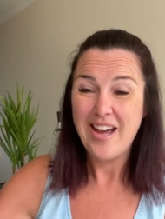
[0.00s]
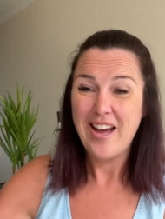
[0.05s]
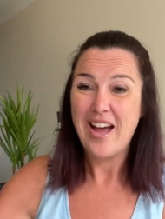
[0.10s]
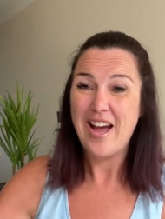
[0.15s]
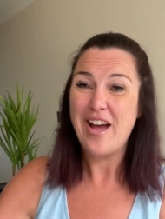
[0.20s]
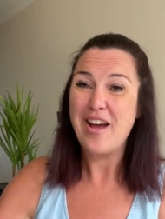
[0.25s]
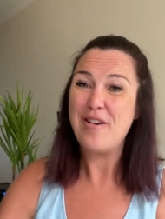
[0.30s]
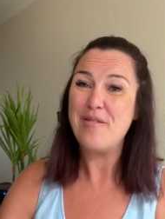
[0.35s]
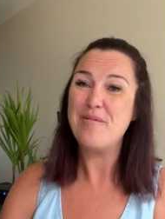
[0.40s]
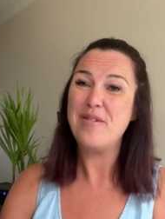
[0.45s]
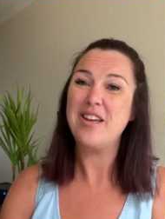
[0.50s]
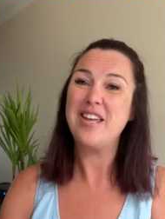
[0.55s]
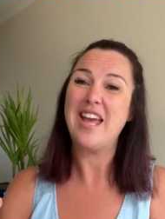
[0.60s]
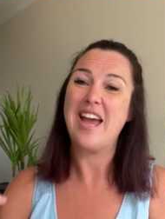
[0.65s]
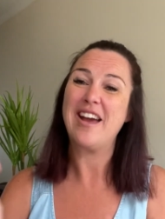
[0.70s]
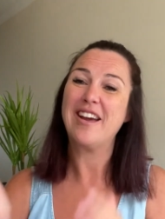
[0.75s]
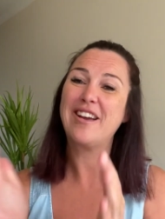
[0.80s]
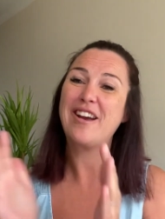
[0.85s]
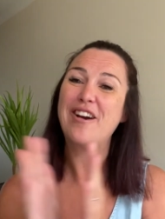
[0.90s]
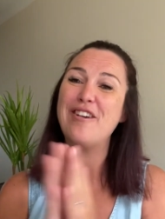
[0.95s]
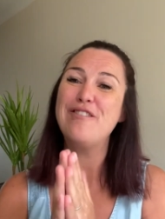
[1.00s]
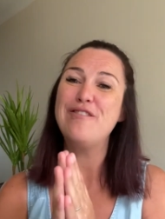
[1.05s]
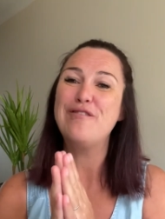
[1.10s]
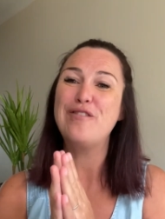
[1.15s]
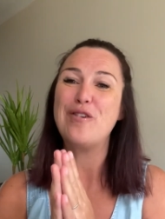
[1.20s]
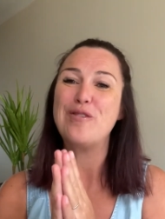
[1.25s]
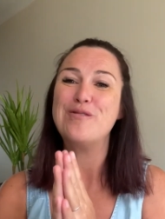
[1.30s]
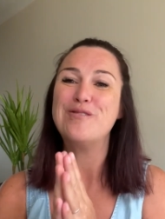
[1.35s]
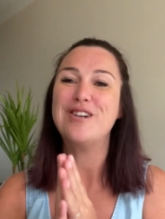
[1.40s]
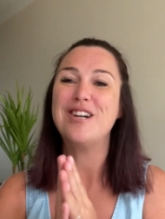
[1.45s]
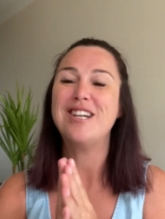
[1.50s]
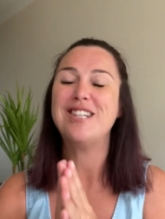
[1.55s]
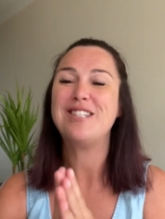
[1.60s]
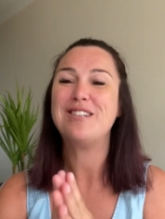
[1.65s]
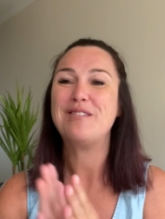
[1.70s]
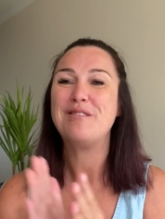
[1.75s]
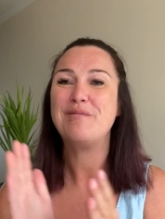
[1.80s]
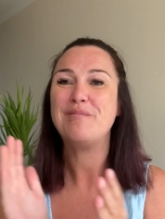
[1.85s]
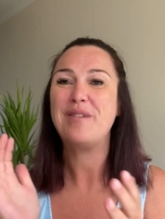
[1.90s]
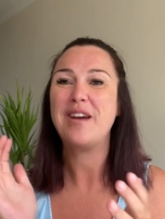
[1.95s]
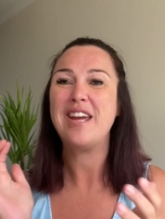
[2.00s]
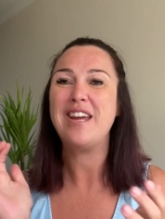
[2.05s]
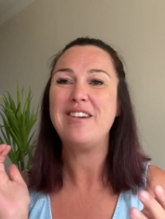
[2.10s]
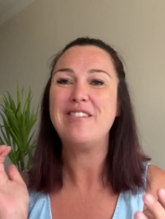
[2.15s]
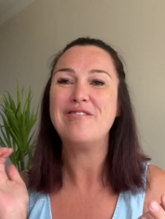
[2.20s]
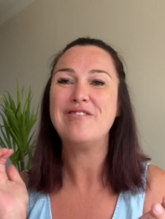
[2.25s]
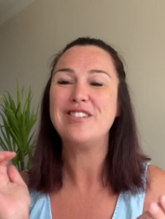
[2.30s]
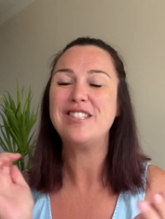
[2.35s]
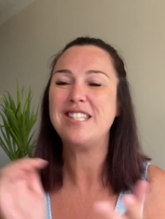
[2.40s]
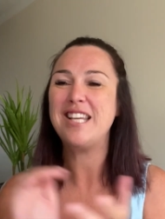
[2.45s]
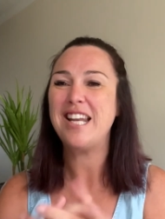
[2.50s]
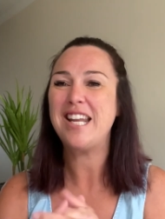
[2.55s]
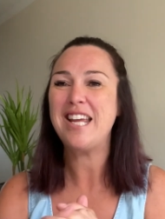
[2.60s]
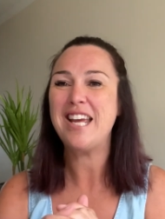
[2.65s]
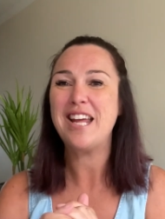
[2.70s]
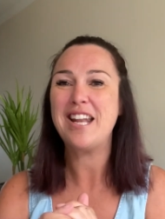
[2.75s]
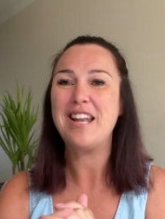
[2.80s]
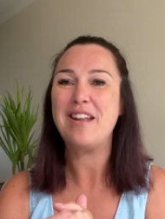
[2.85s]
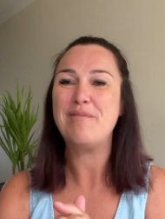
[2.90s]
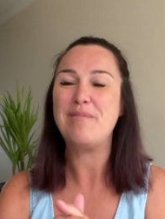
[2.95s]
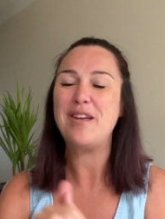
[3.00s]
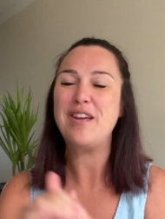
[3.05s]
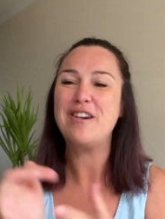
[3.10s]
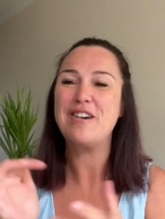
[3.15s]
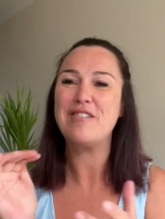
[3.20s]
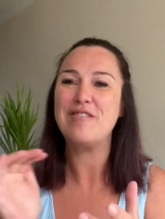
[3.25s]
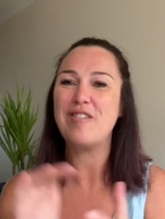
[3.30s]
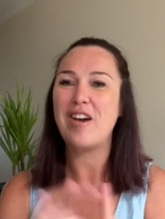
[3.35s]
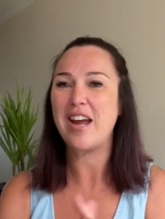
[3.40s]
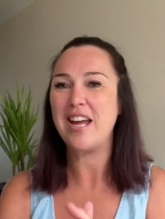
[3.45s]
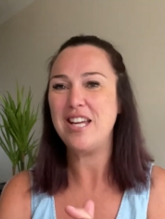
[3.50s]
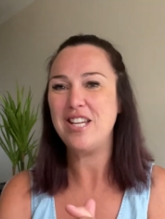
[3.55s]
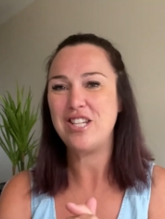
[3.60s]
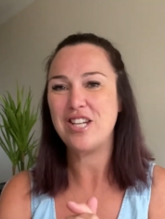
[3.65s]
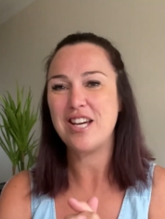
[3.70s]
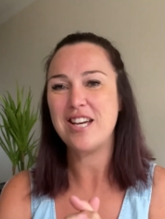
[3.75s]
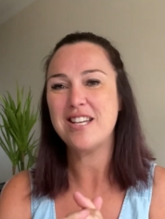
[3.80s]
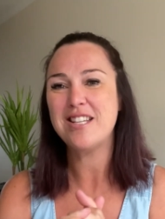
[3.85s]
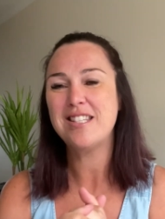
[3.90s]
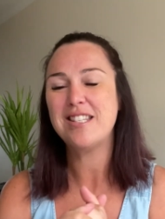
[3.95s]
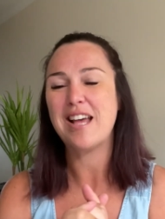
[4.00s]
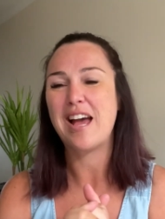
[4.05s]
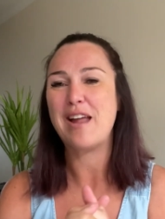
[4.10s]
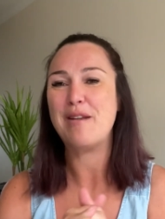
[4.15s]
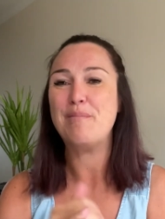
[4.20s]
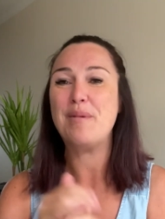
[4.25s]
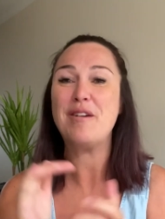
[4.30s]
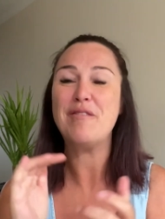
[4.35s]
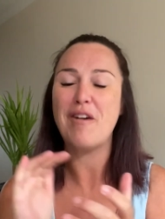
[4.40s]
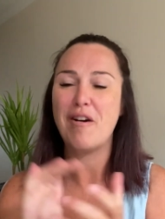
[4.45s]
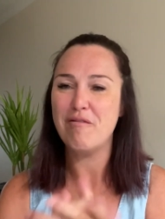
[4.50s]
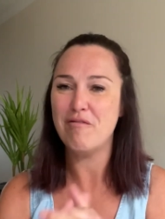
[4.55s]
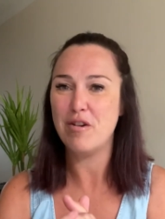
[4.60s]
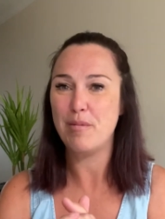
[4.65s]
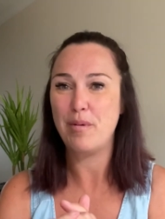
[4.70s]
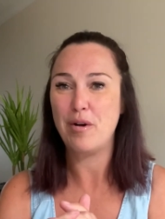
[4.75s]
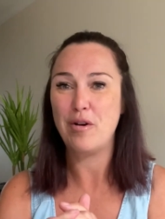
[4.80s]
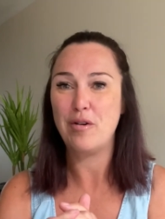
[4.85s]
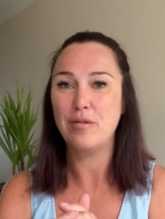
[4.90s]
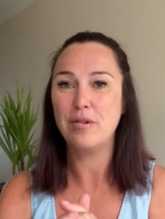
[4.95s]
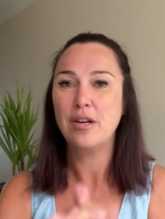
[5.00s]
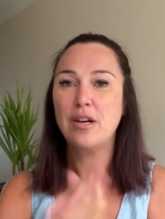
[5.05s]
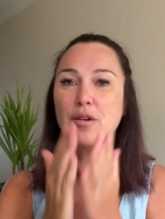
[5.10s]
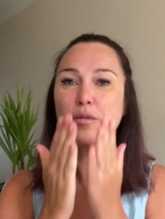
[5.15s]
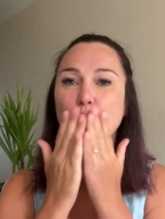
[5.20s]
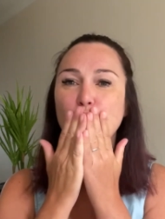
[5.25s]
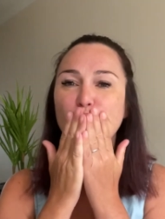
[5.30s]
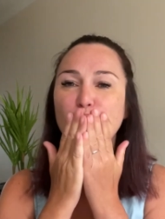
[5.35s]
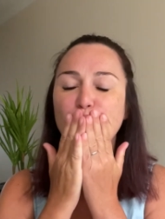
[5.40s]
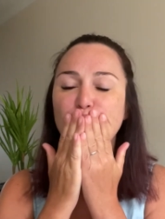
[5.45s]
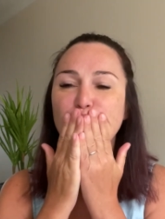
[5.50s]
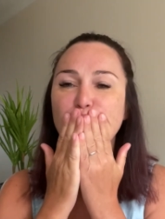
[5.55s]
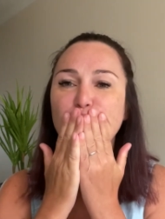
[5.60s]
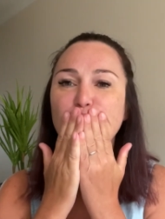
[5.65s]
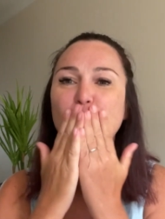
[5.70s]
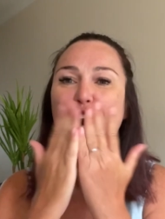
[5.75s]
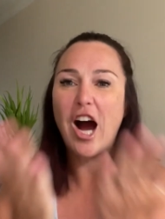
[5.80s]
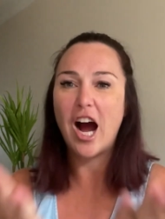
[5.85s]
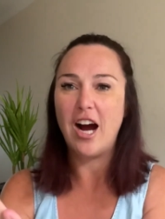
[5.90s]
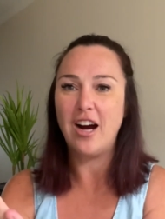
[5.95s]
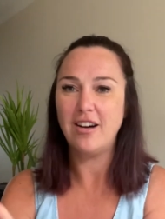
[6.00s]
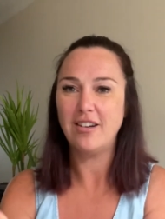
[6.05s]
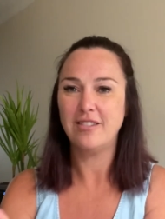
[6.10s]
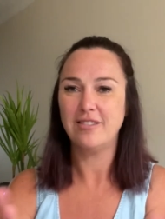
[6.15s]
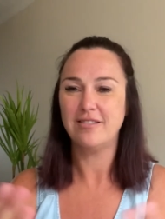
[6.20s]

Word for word: um, yeah, go forward, be resilient, be courageous, and be vulnerable. Mwah.